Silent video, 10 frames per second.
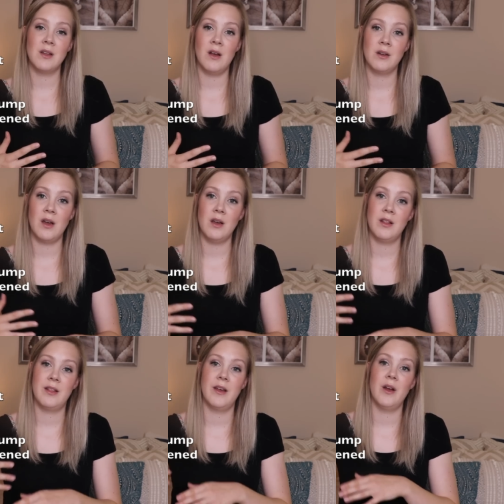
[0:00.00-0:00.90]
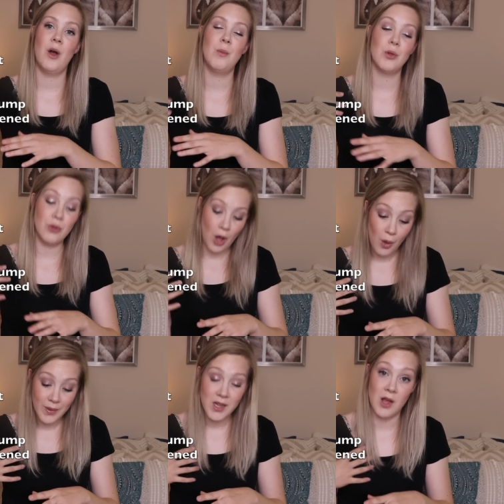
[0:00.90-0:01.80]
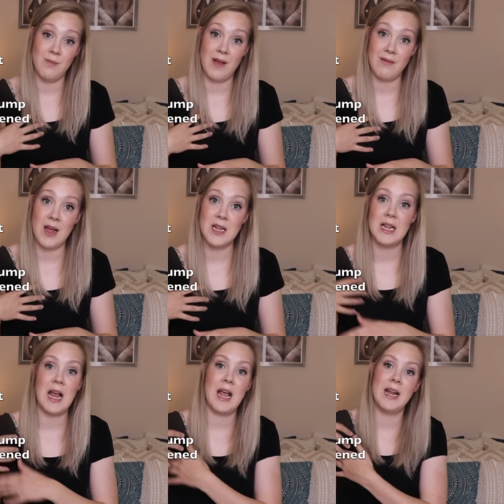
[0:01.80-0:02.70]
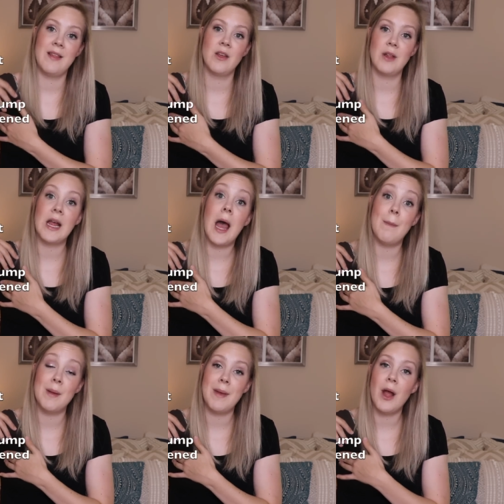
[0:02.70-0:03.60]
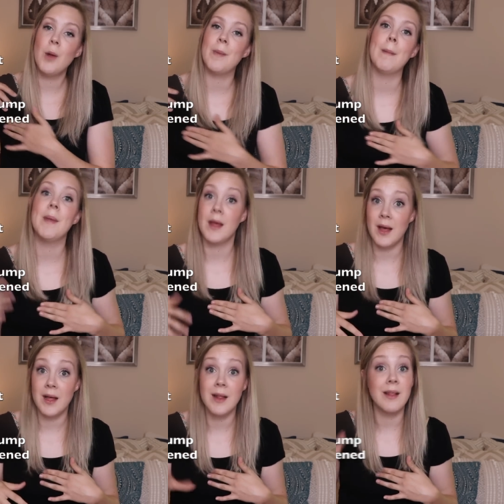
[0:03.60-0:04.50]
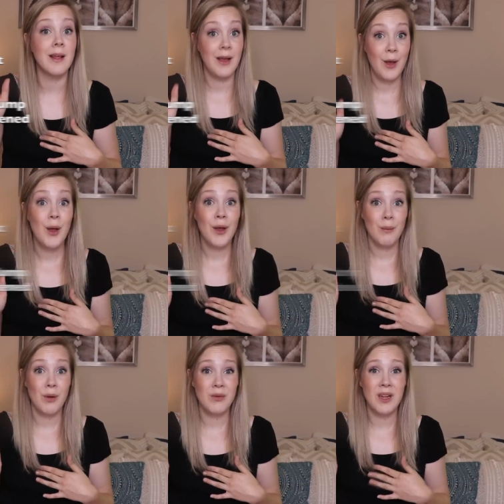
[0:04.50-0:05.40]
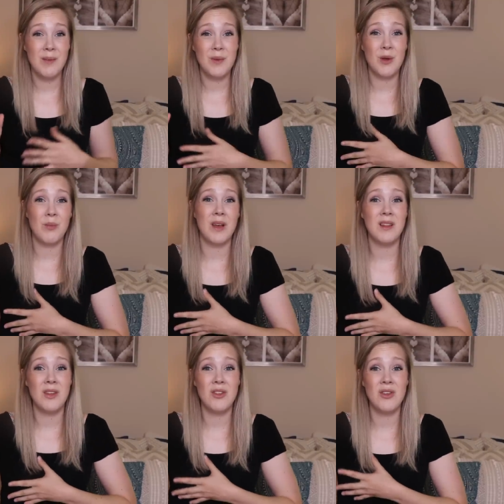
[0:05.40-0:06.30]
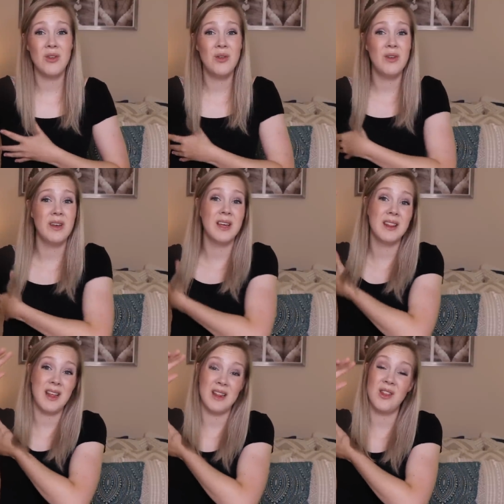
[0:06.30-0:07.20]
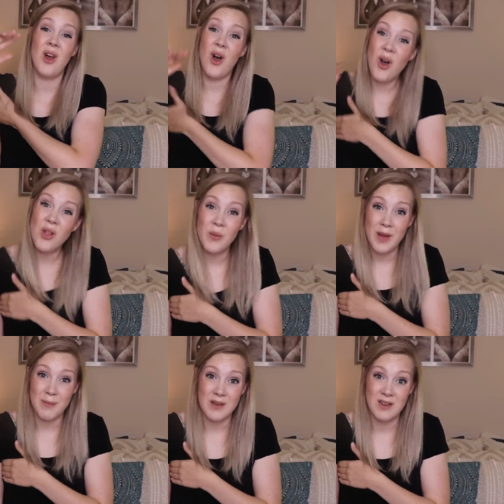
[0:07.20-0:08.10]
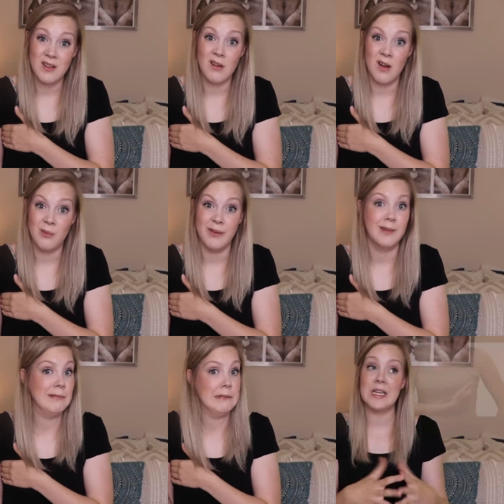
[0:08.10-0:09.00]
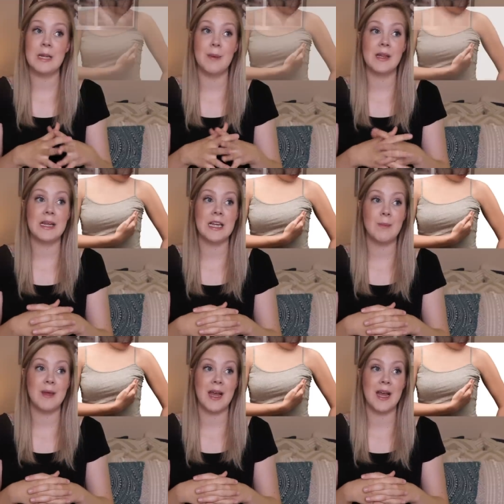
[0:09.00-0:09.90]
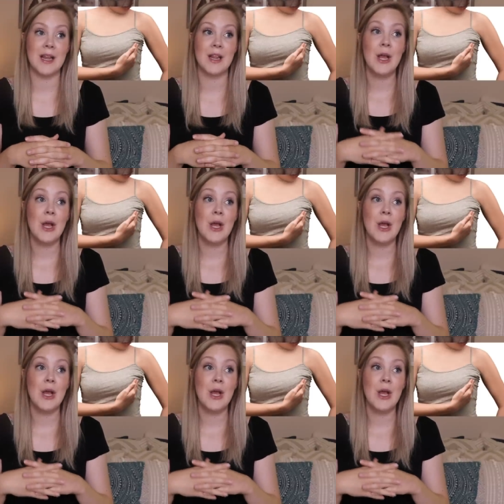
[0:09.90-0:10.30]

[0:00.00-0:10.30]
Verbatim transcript: clogged ducts, they're almost always on my right side and they're like up in my armpit because Pro tip, your breast tissue extends all the way up into your armpit. Then typically it's because